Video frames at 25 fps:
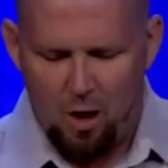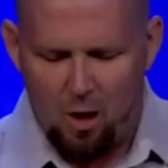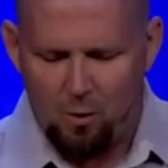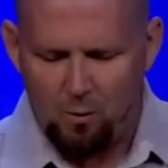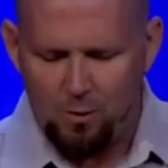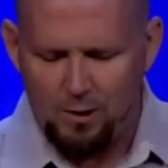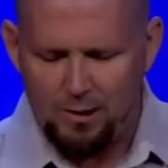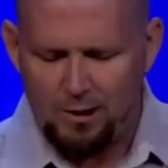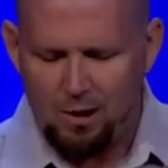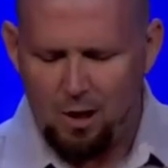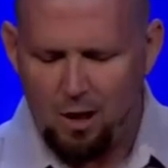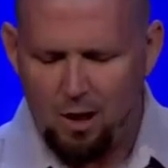
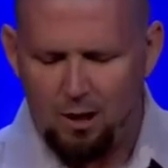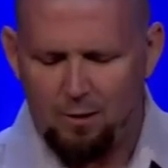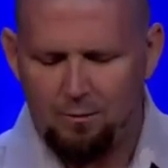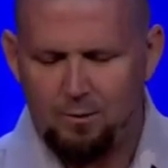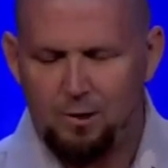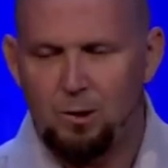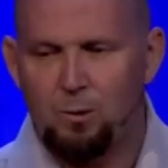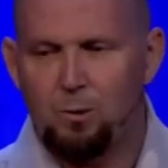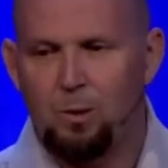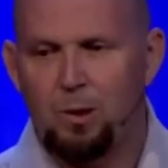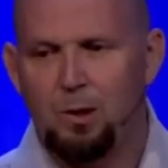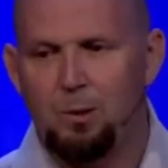always
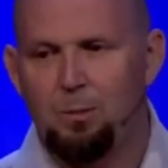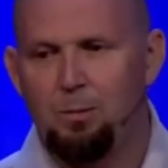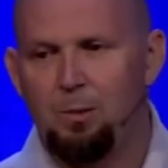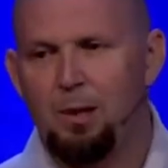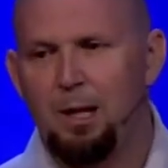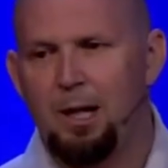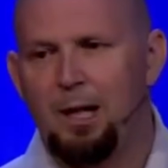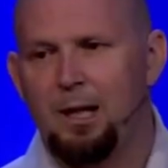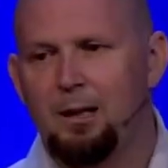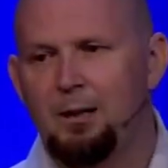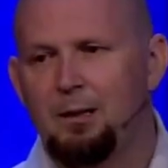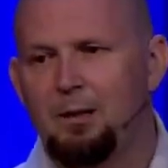harvest what you
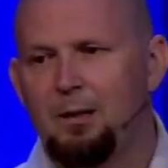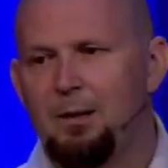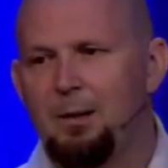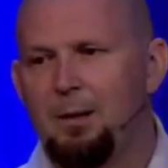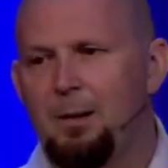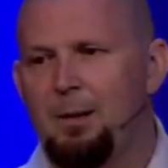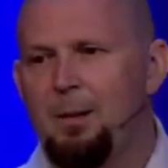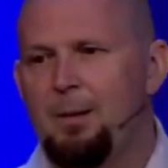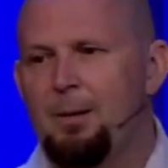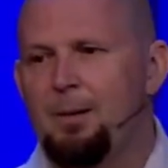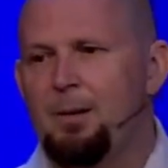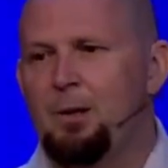plant.
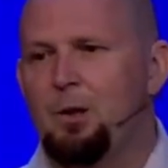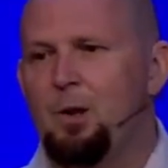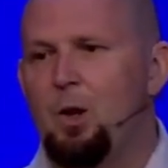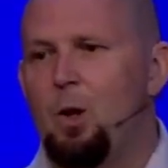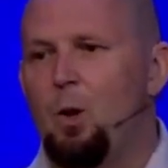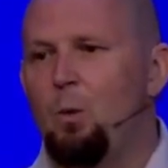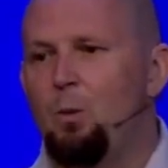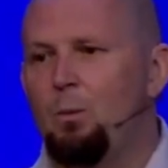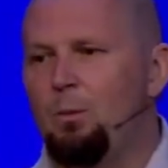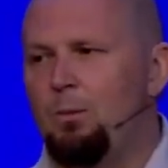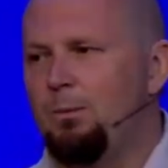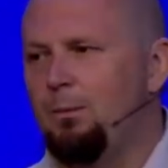You
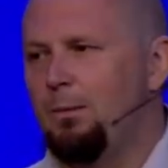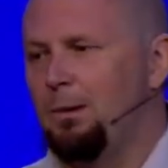know,